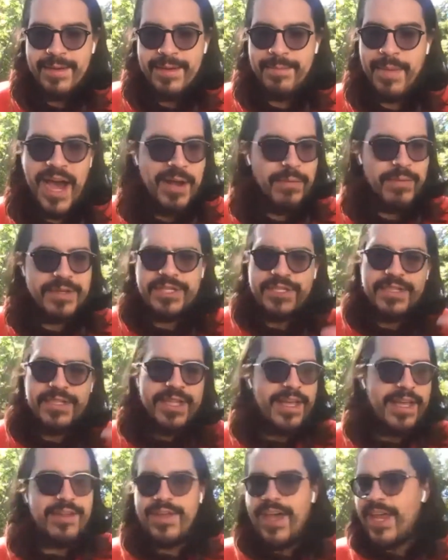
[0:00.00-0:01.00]
Mine was just
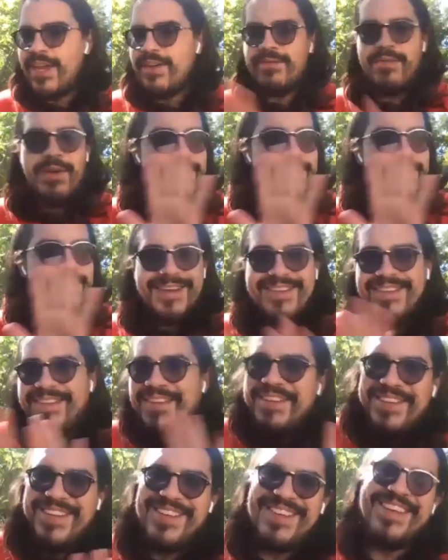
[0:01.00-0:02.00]
like, I don't want that.
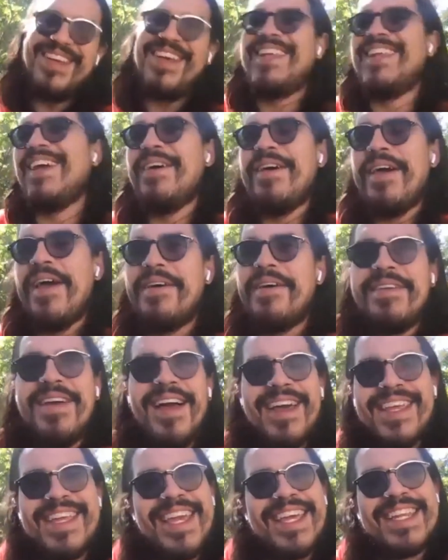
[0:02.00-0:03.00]
And I
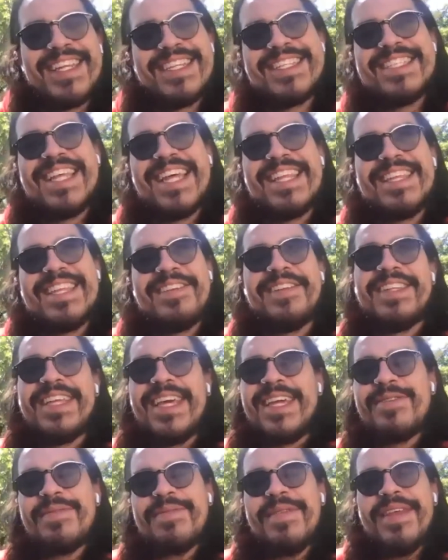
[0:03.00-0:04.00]
can get into that a little
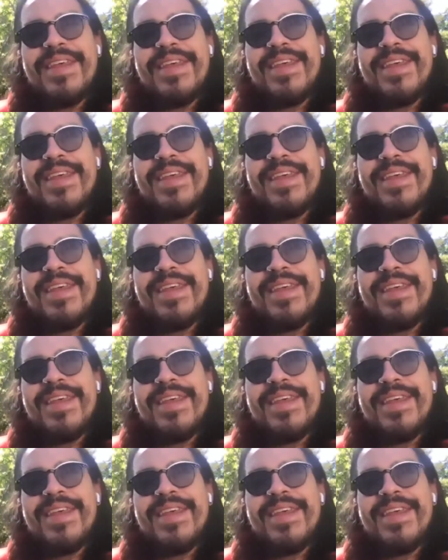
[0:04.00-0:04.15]
later.